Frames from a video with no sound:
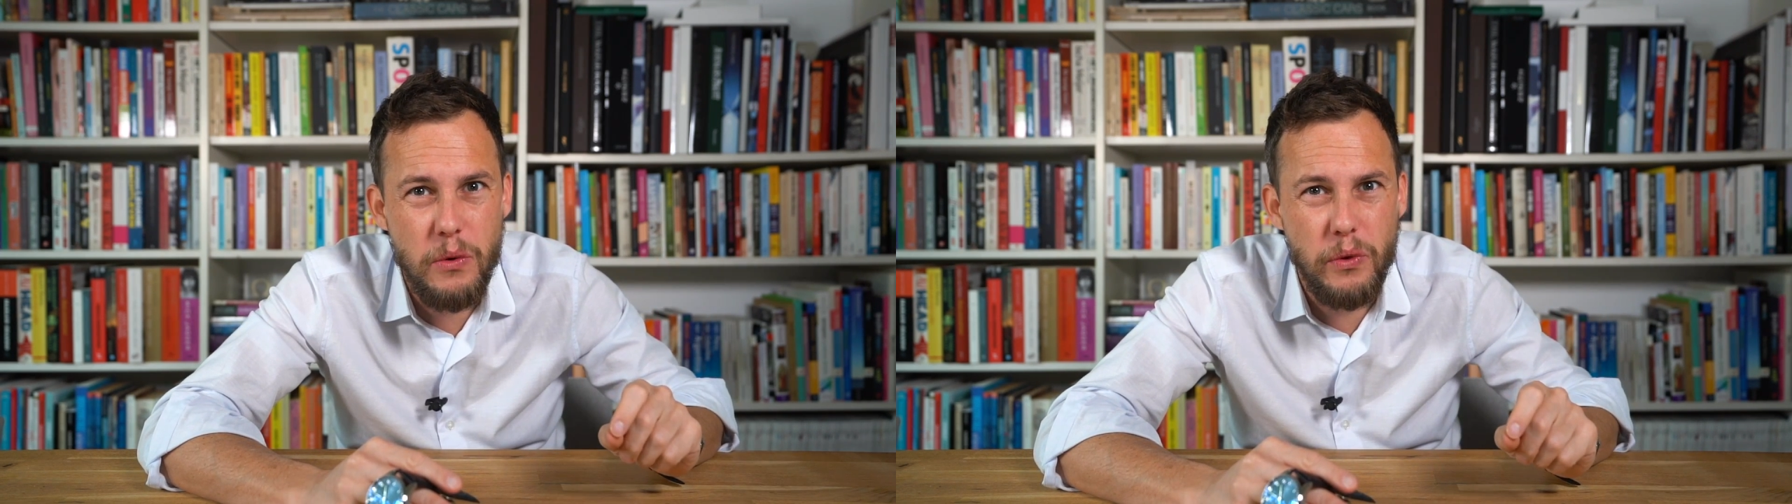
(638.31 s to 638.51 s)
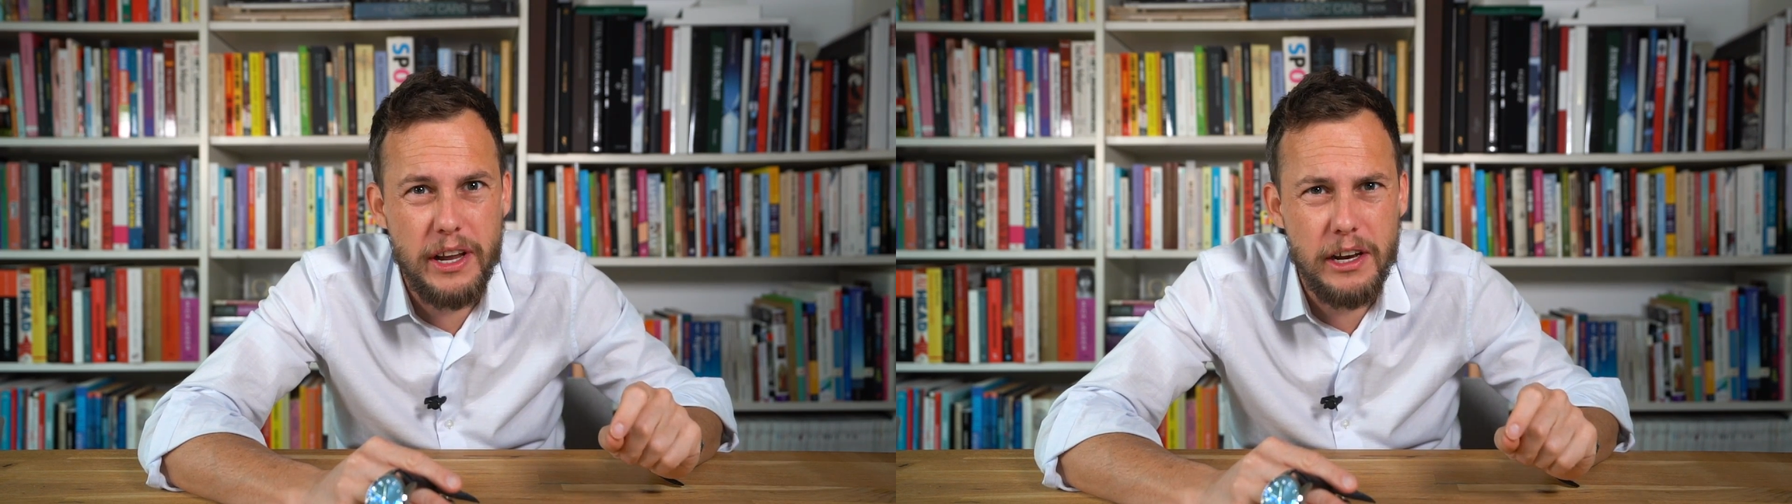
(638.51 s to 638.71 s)

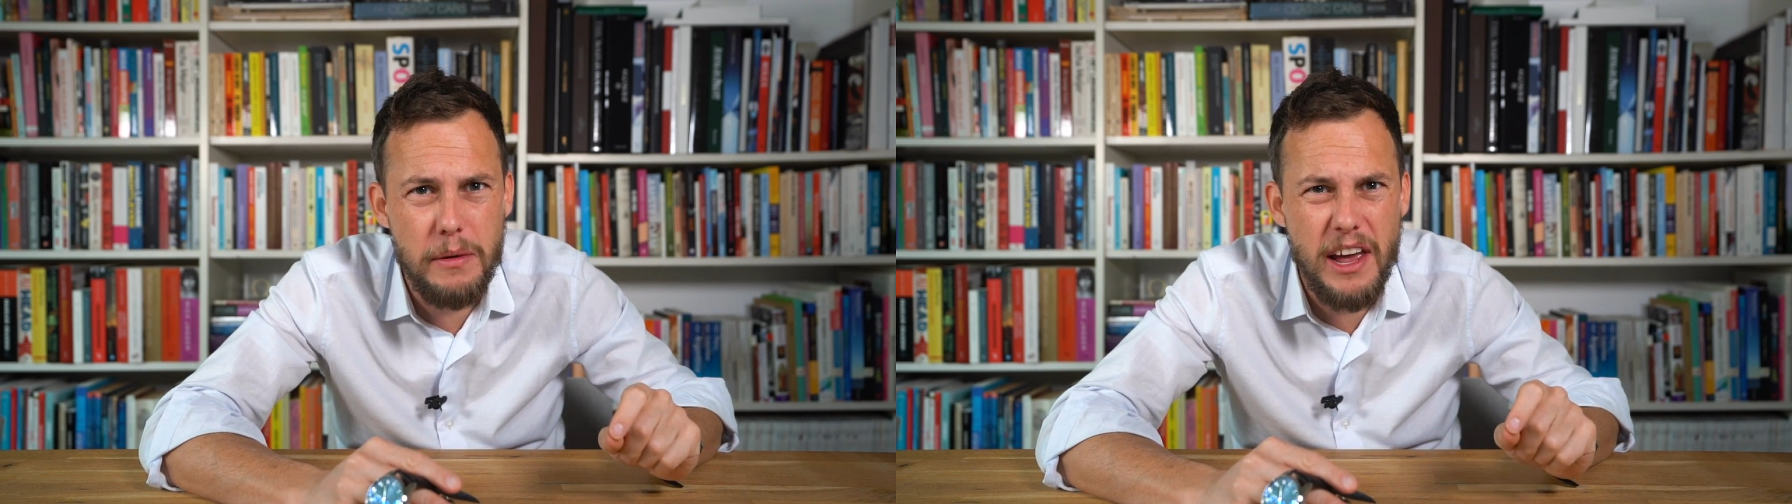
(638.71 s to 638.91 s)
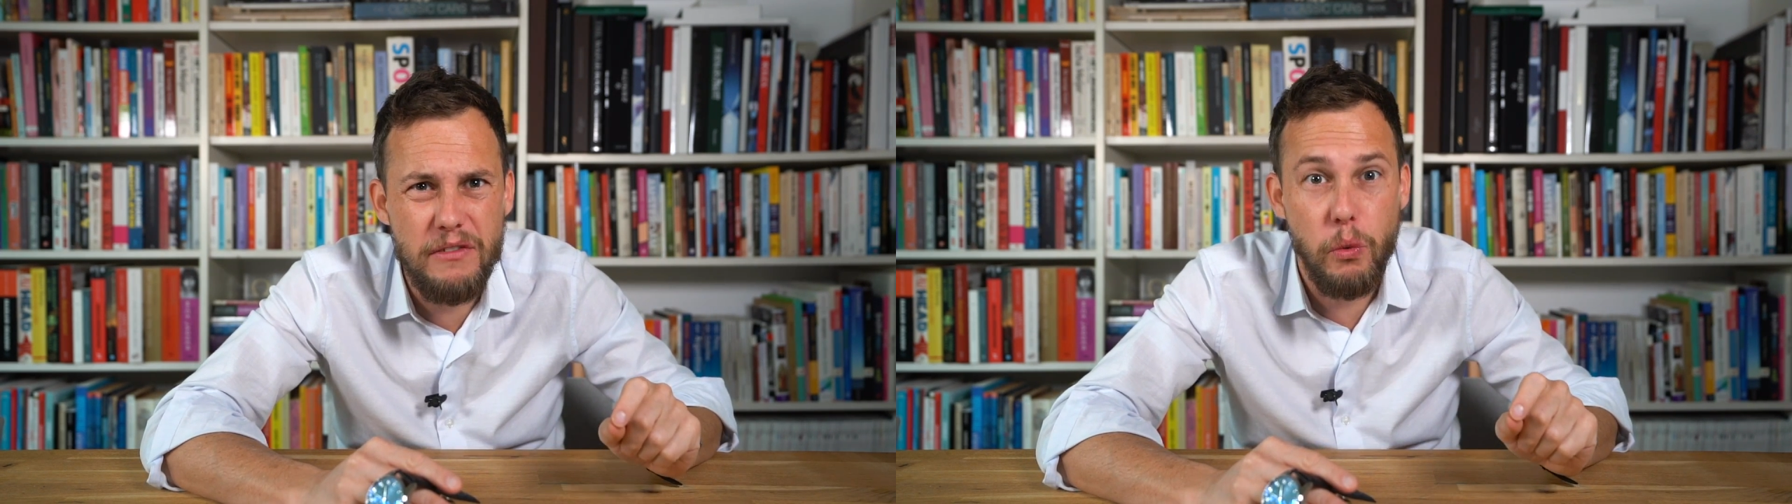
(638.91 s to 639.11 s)
we're gonna
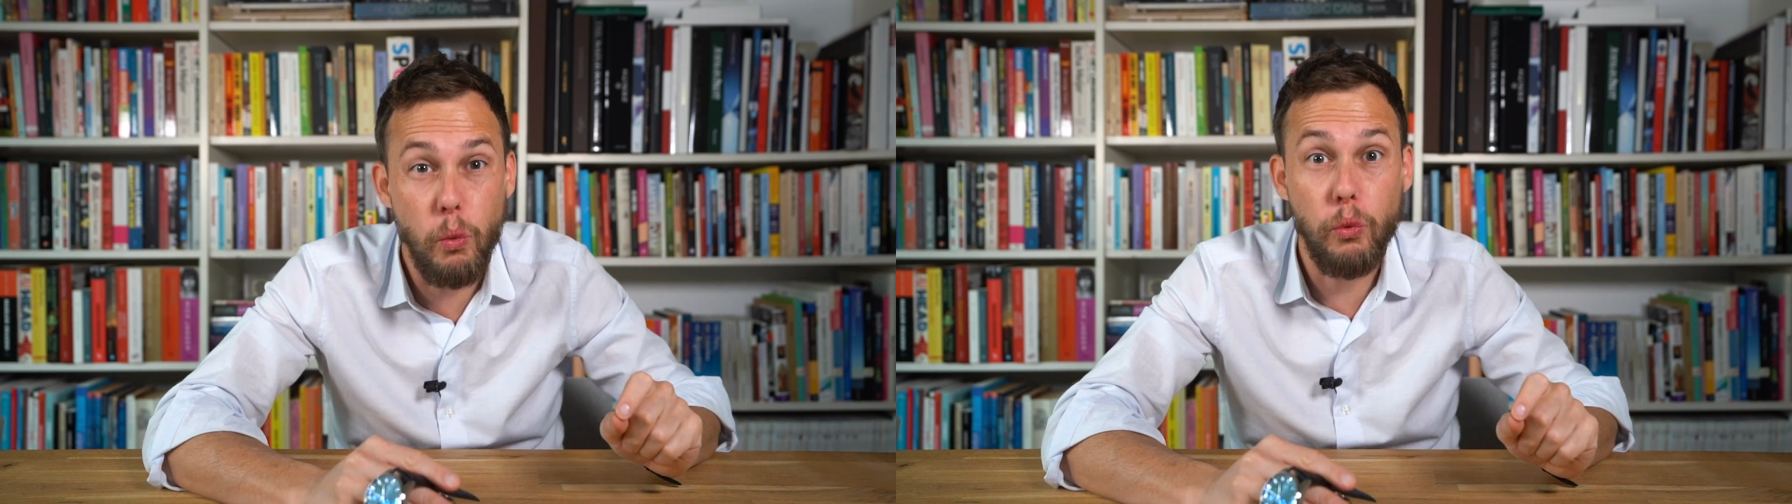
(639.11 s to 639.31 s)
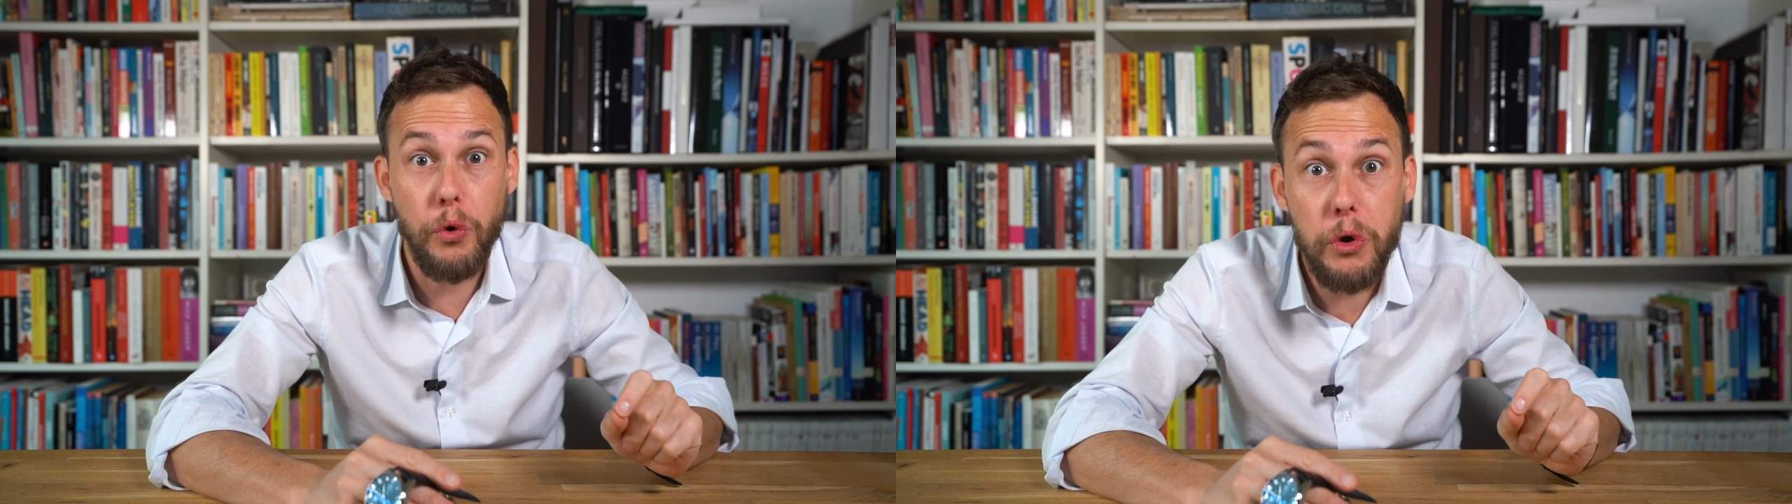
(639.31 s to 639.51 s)
have a
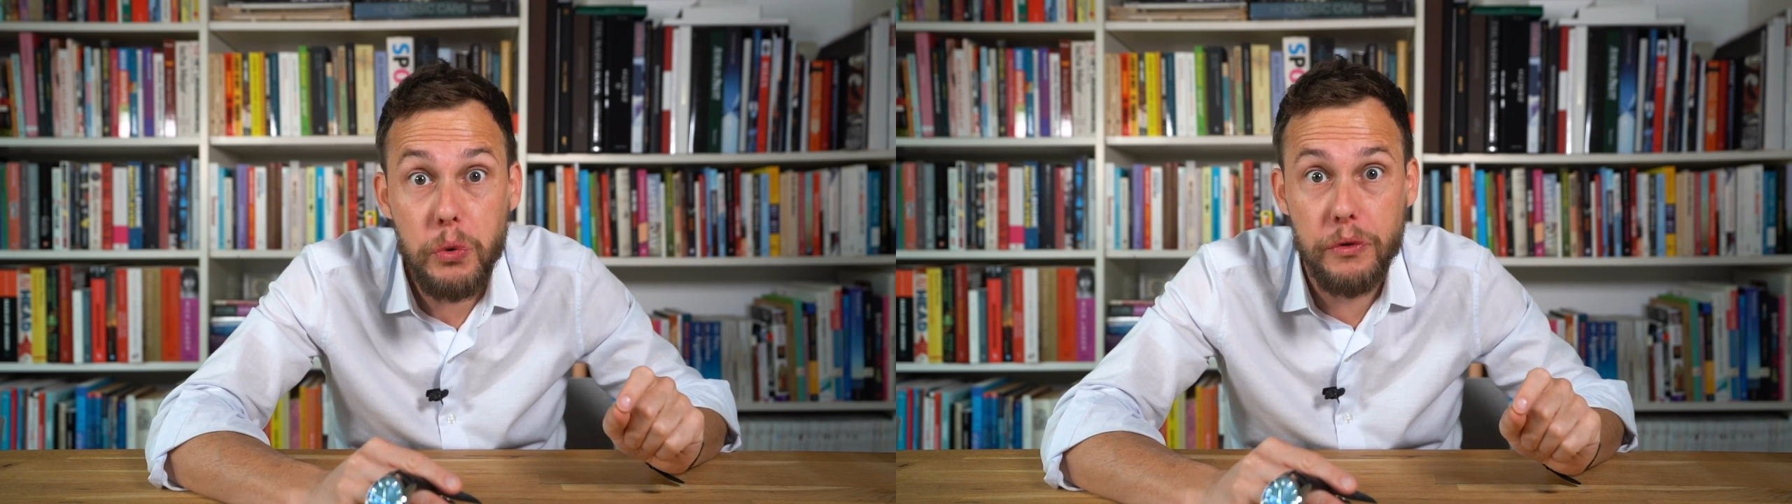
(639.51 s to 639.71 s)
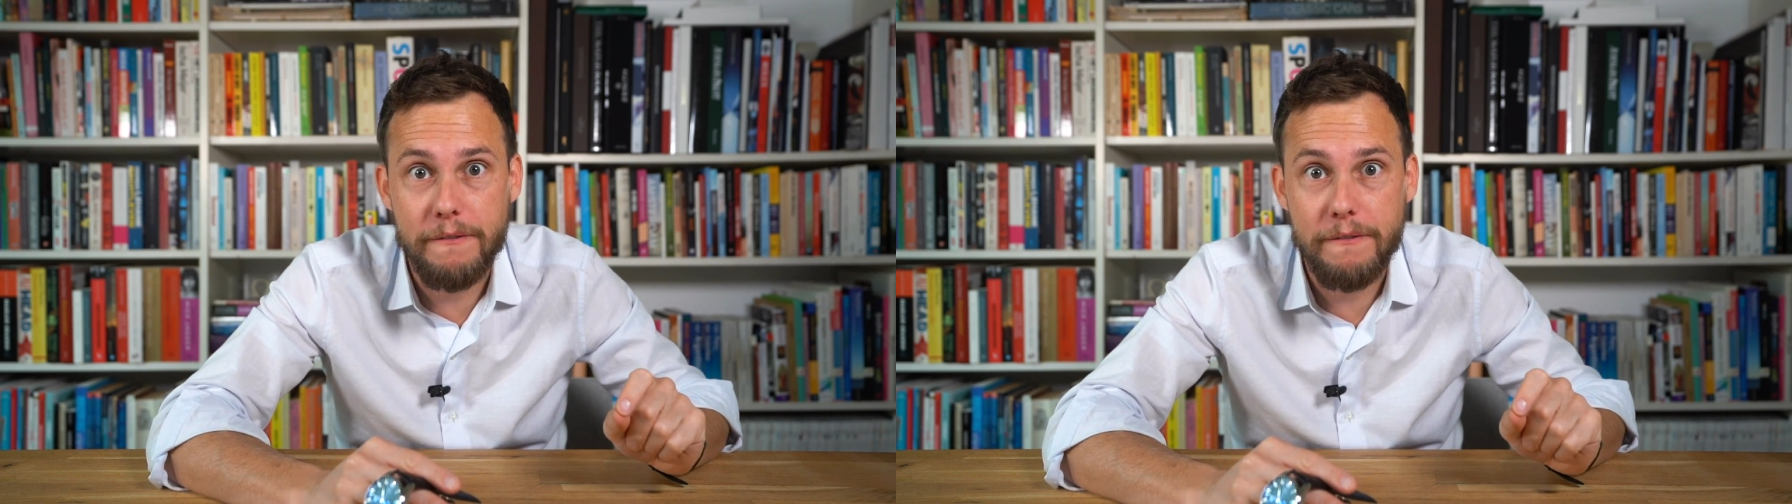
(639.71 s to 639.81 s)
world